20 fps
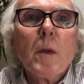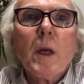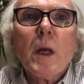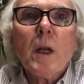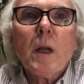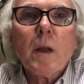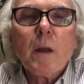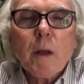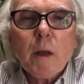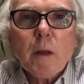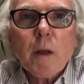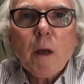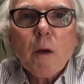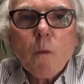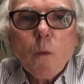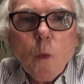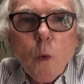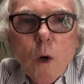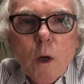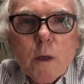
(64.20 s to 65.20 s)
anything they
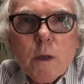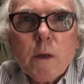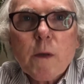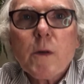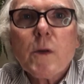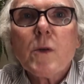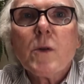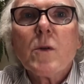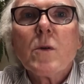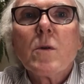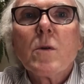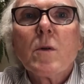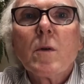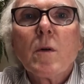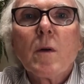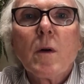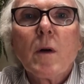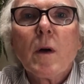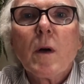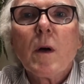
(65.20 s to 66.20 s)
want to.
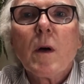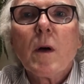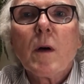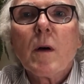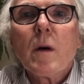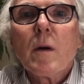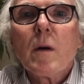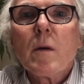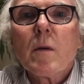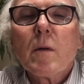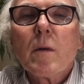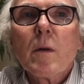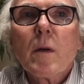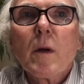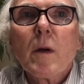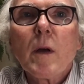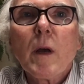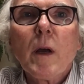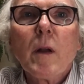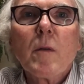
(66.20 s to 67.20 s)

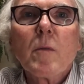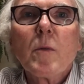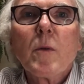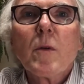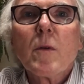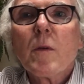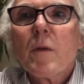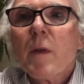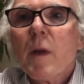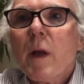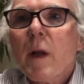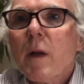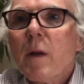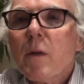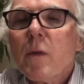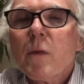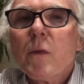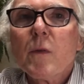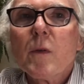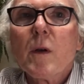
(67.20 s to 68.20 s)
Kind of proof of that
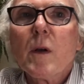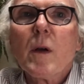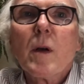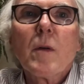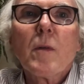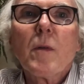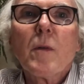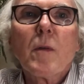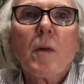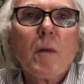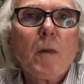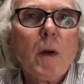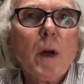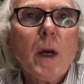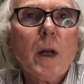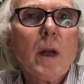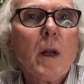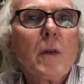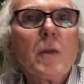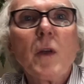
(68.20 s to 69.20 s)
is if you've ever
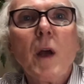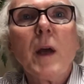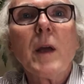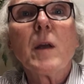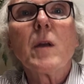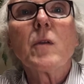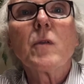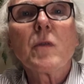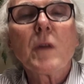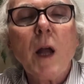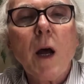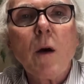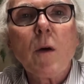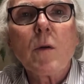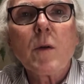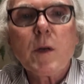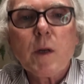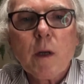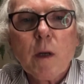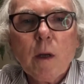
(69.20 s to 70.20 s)
had Asahi
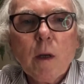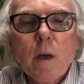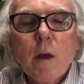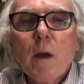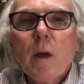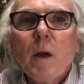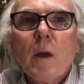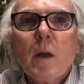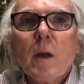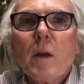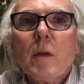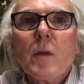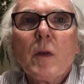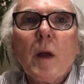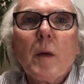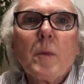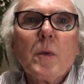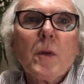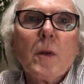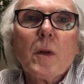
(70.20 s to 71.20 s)
Stout. It's
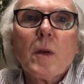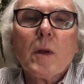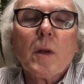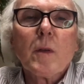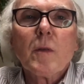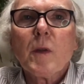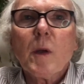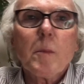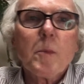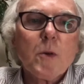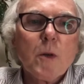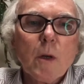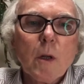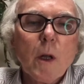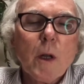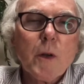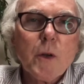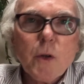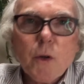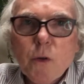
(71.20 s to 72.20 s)
absolutely an exceptional,
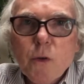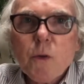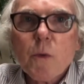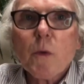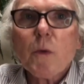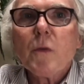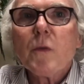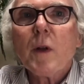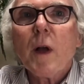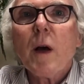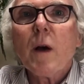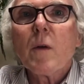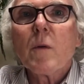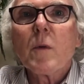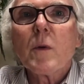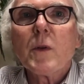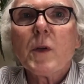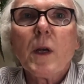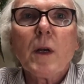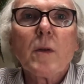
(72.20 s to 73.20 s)
unusual stout,
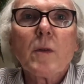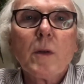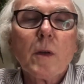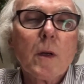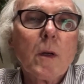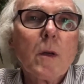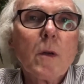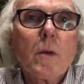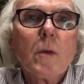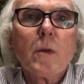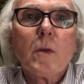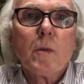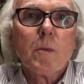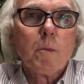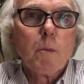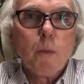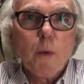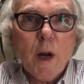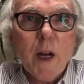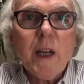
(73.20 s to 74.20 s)
which actually includes
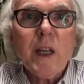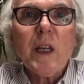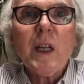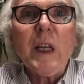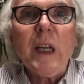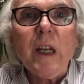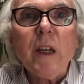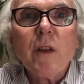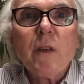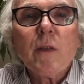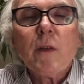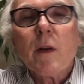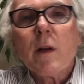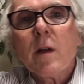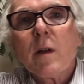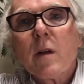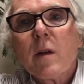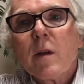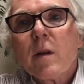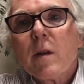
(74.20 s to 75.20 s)
Brett yeast in it.